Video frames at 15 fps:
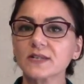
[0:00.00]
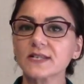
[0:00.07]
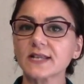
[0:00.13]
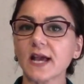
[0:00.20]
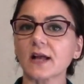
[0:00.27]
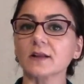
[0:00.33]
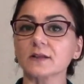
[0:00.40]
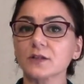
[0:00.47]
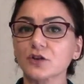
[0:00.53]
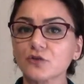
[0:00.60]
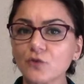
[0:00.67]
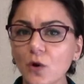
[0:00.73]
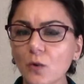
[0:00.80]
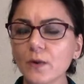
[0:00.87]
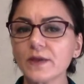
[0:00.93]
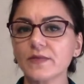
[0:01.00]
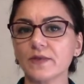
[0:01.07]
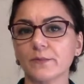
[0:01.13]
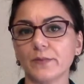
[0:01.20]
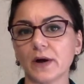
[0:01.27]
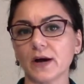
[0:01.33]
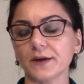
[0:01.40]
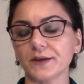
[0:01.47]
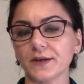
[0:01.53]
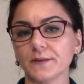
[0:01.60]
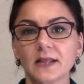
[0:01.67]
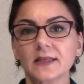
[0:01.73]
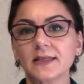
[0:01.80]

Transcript: cells grow in the body?